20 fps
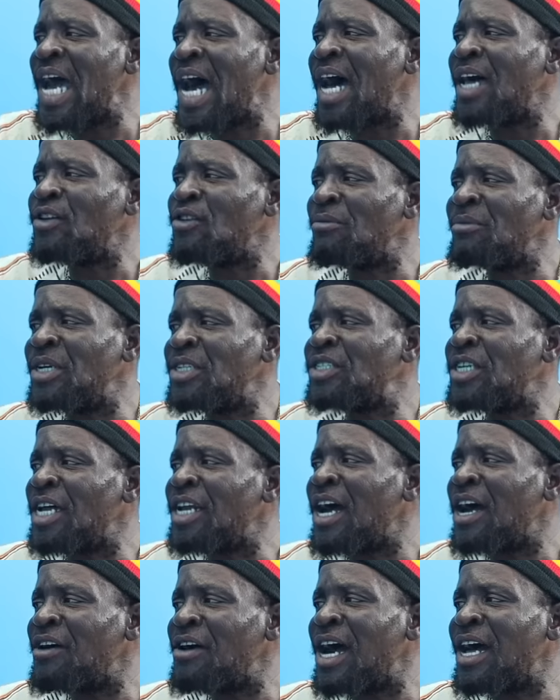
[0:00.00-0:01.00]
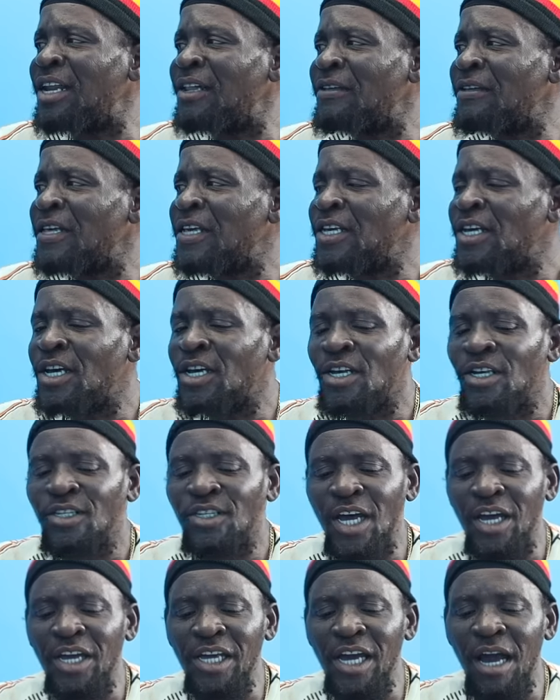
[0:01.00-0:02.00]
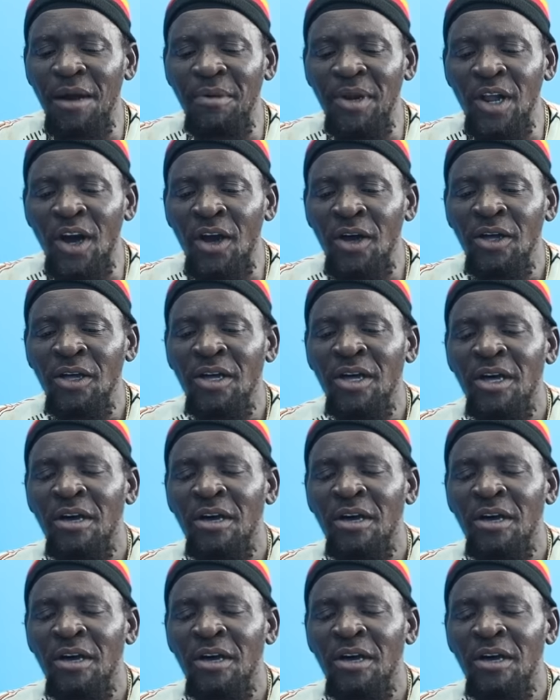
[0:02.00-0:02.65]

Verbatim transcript: Yeah, have a little, they have a little. So here, man.